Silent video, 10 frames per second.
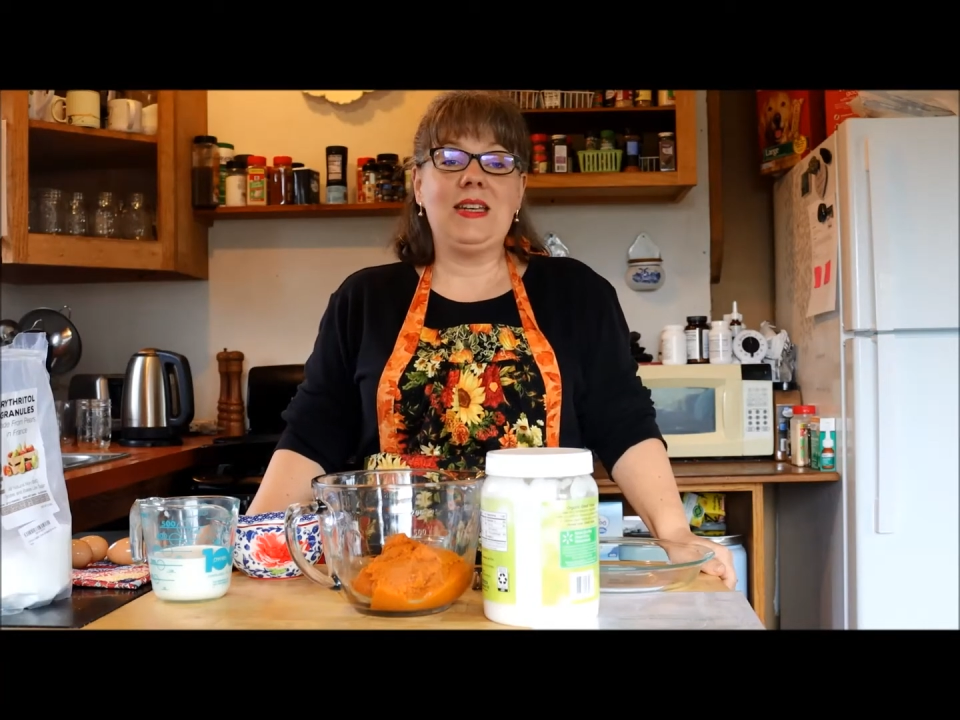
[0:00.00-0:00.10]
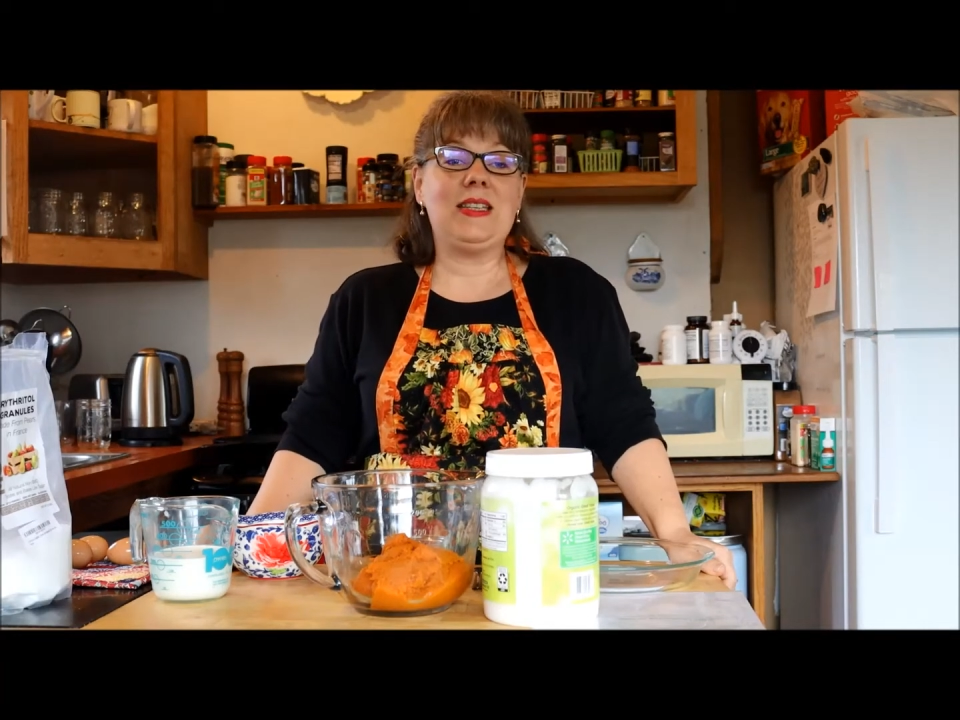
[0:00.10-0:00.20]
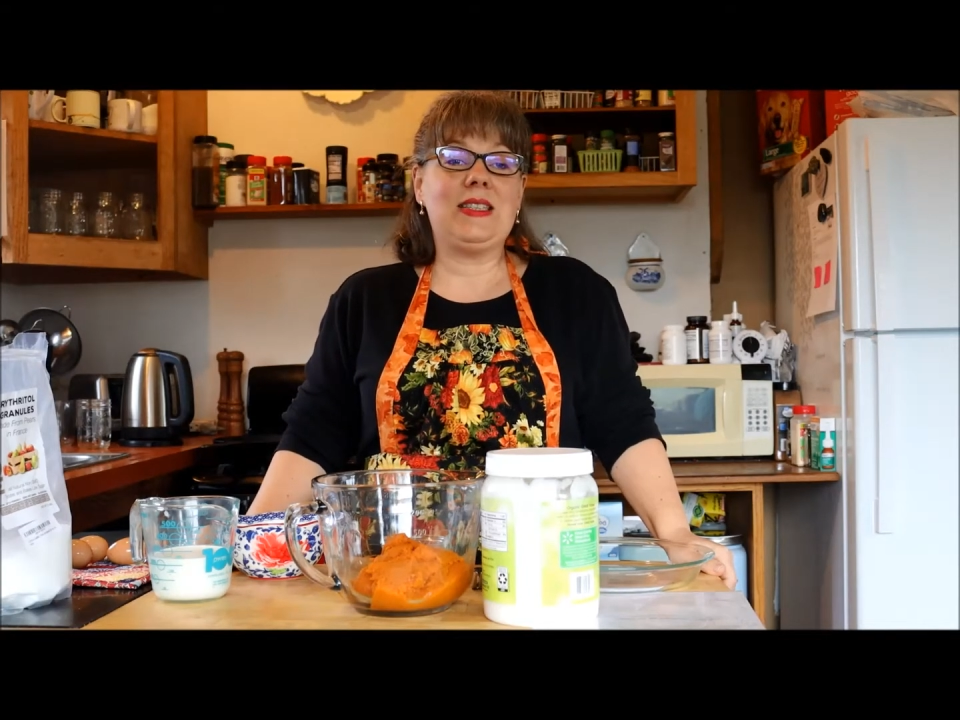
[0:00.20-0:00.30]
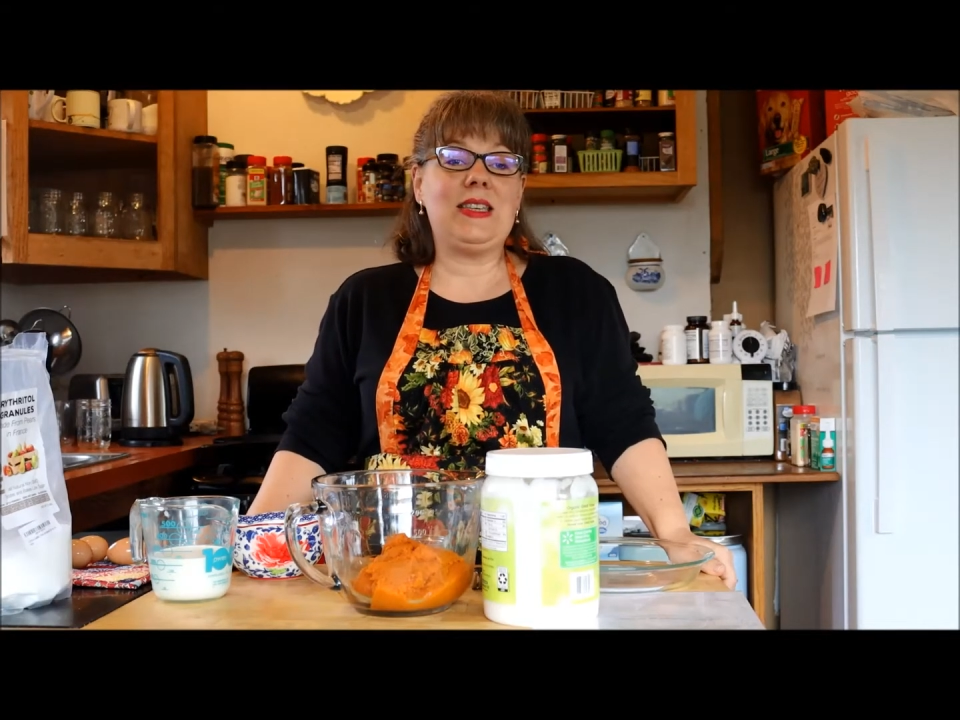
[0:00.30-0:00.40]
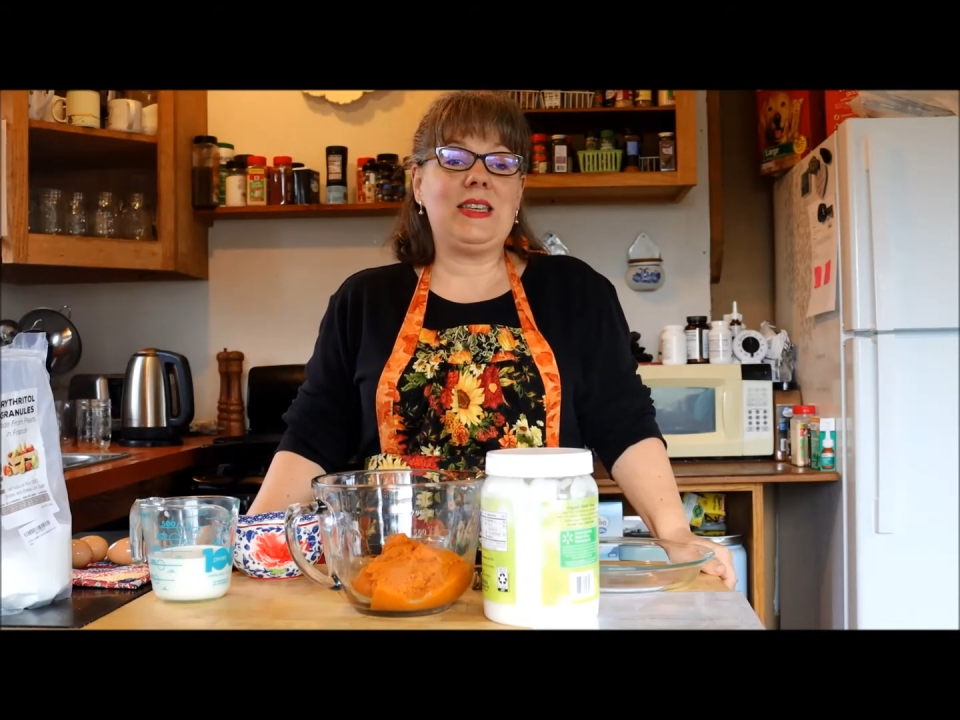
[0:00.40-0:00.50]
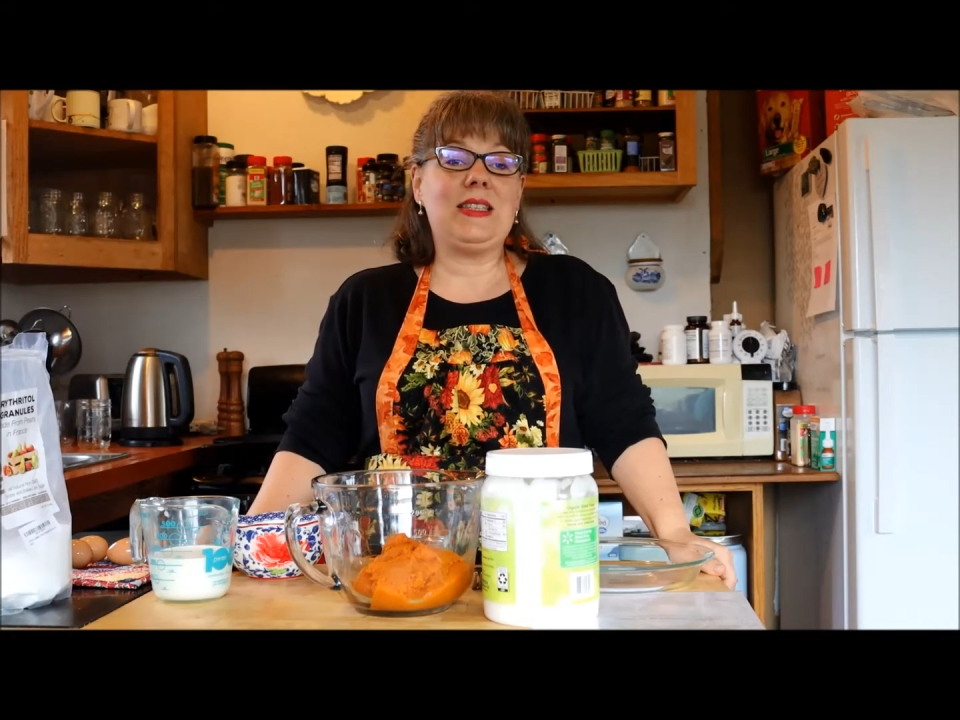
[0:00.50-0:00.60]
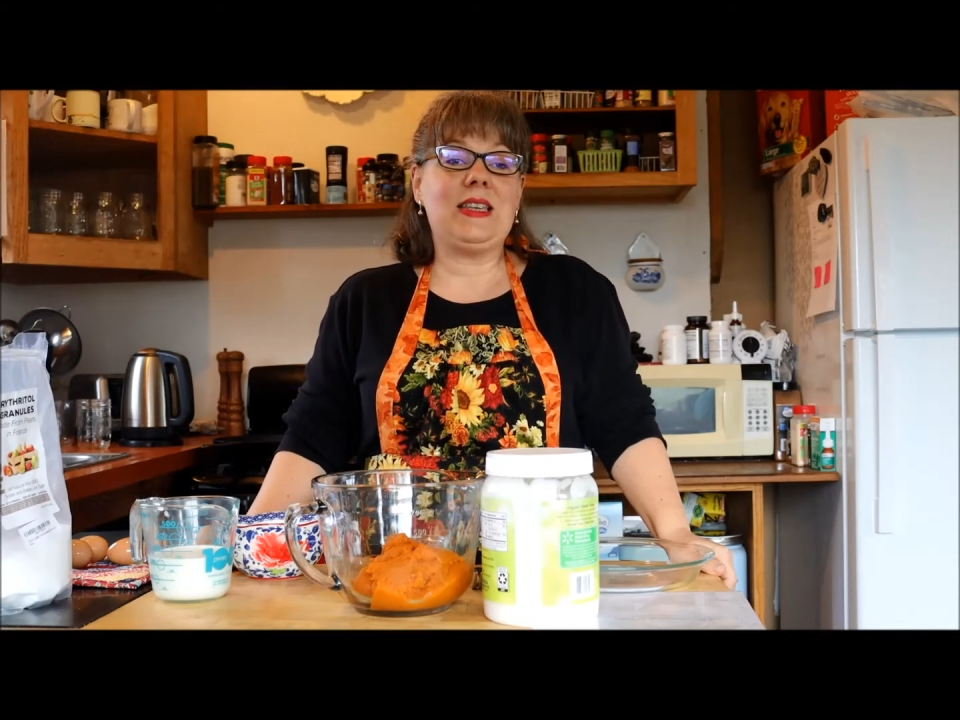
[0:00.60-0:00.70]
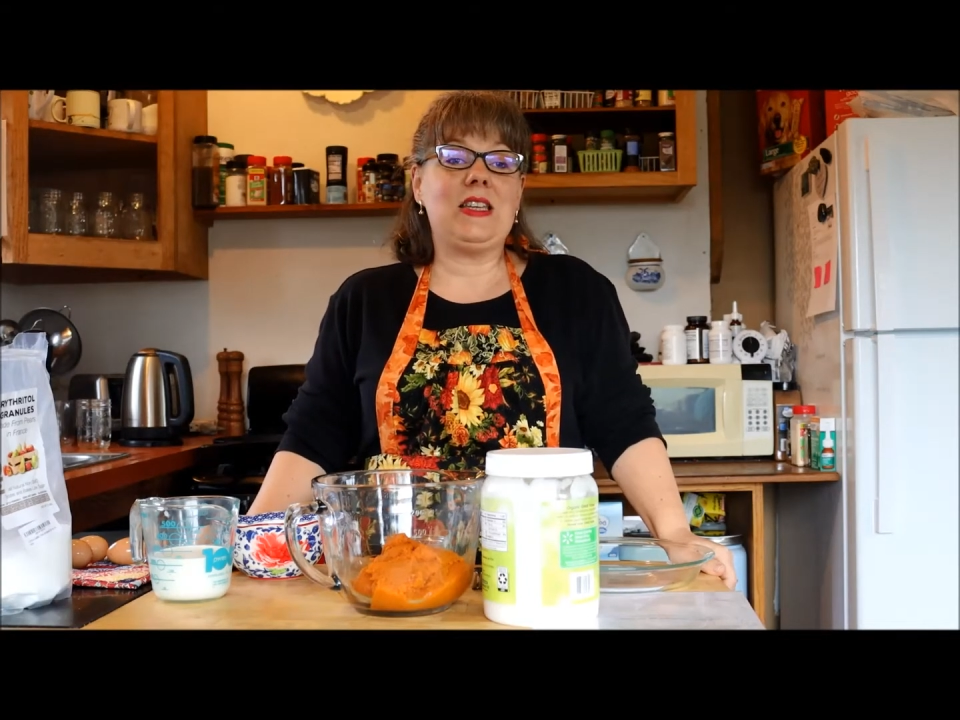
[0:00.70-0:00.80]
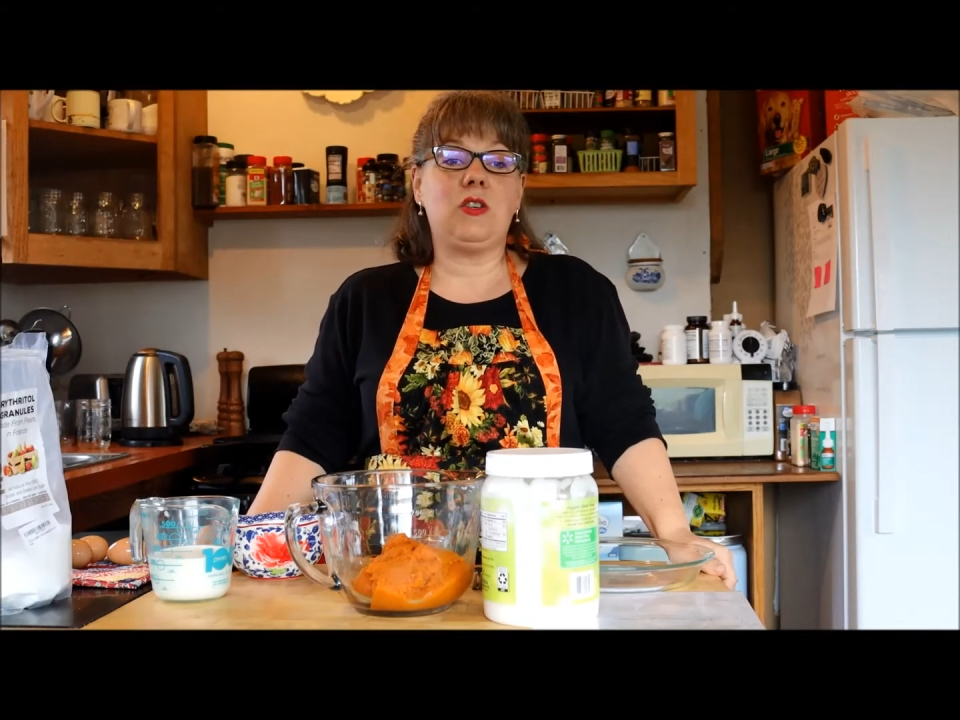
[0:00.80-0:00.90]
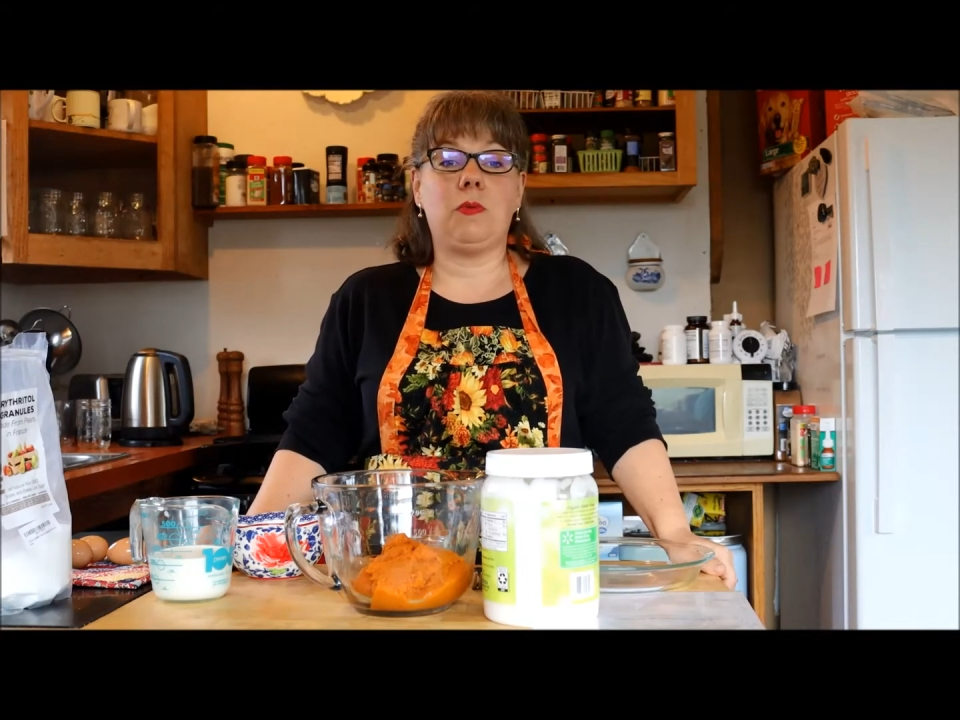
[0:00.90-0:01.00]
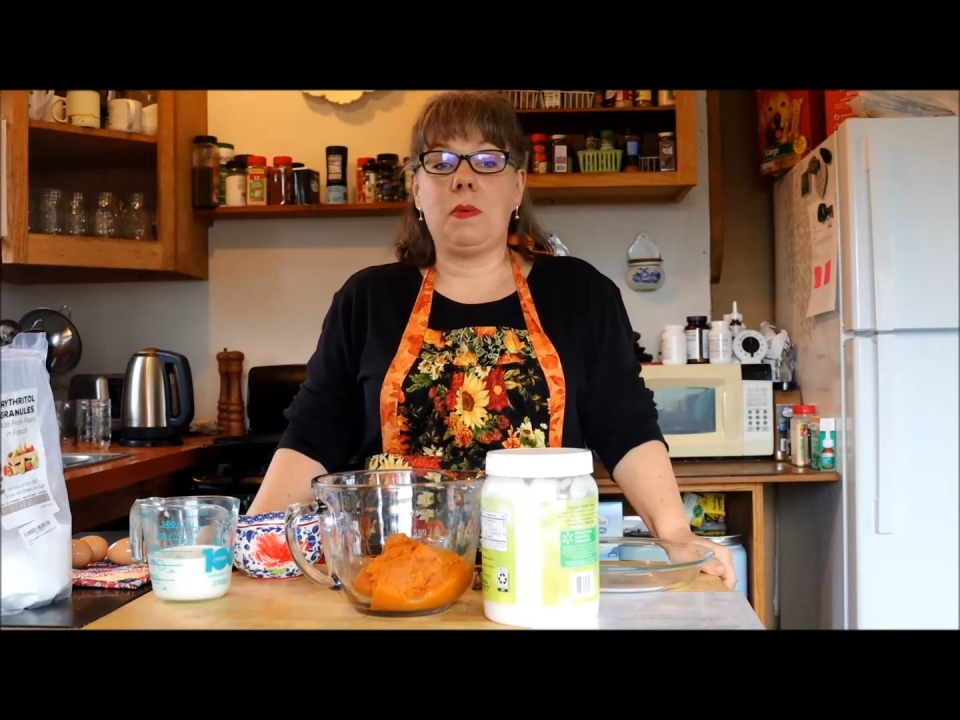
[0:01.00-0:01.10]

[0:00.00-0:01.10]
disease into